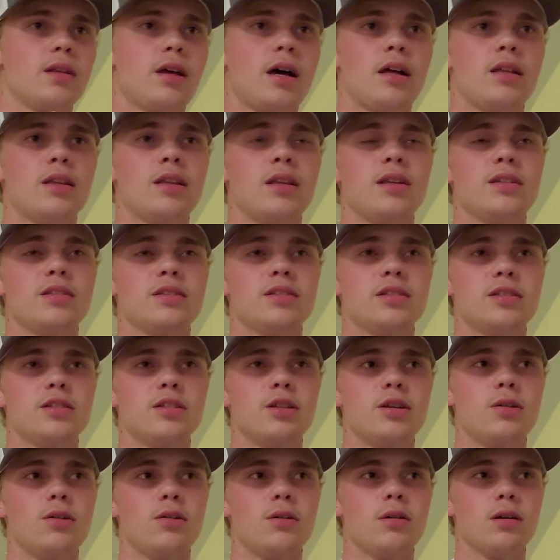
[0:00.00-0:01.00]
listened
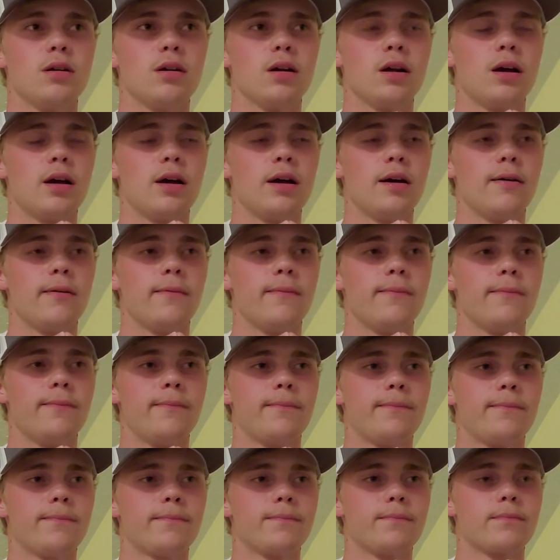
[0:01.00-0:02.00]
to her,
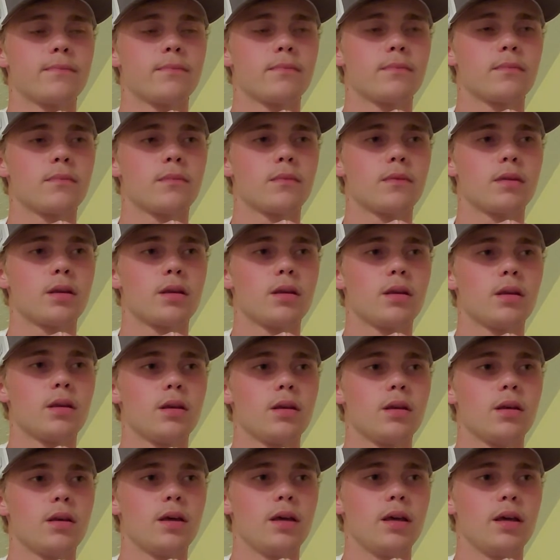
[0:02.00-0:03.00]

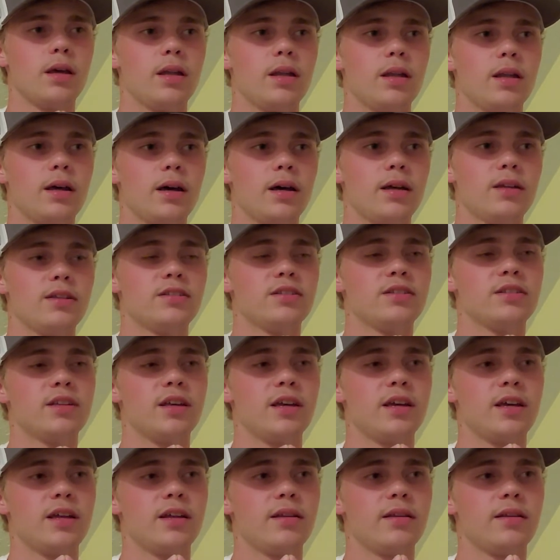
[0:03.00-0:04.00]
and I
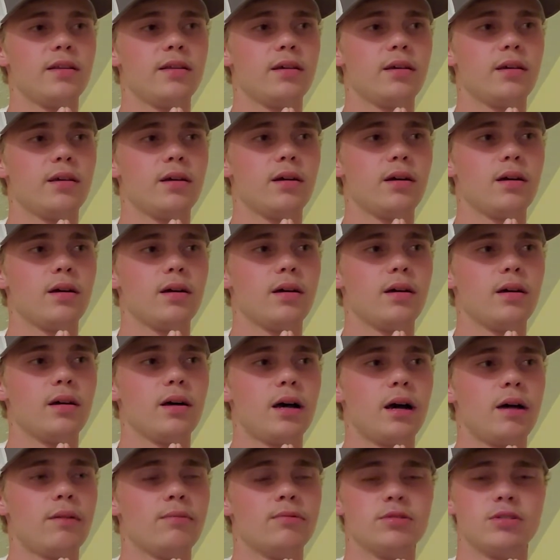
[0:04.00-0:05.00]
said
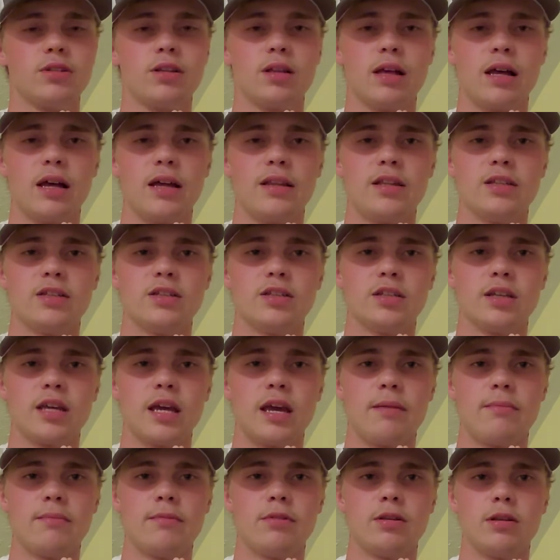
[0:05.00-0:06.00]
I was glad that she
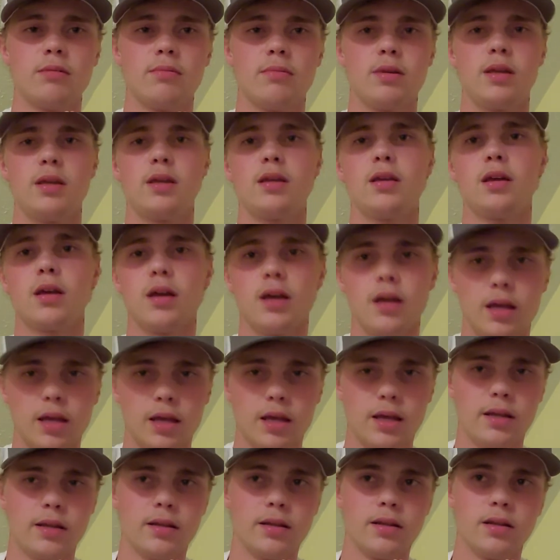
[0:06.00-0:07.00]
came to me,
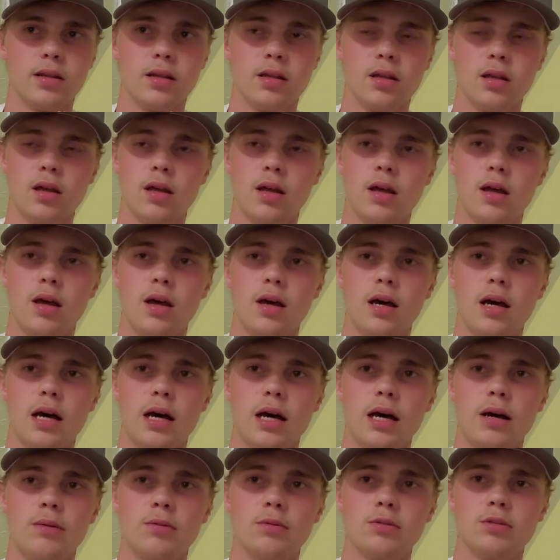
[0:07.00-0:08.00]
and
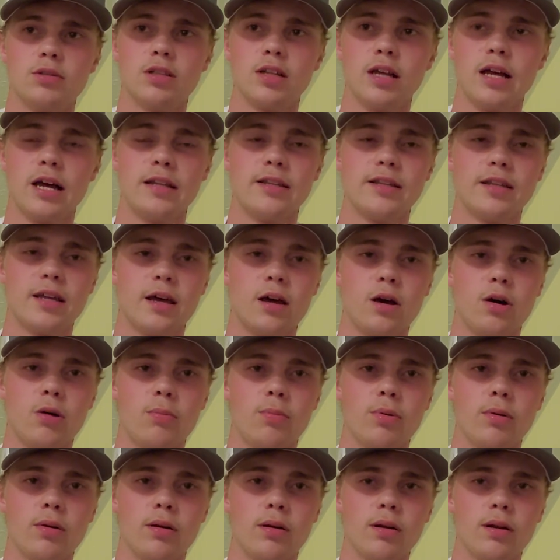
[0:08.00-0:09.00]
I was glad to help
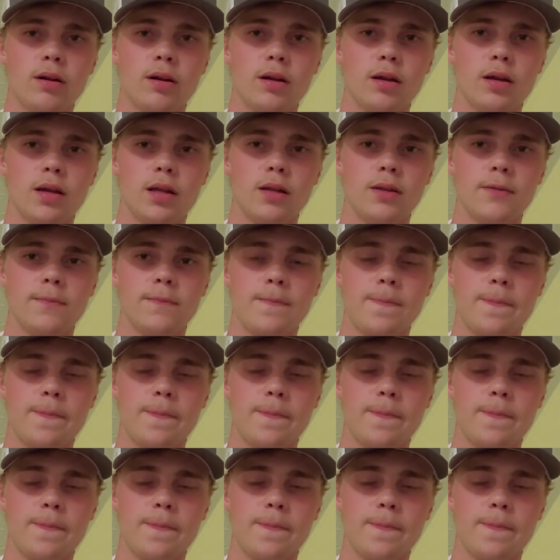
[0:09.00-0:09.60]
her, and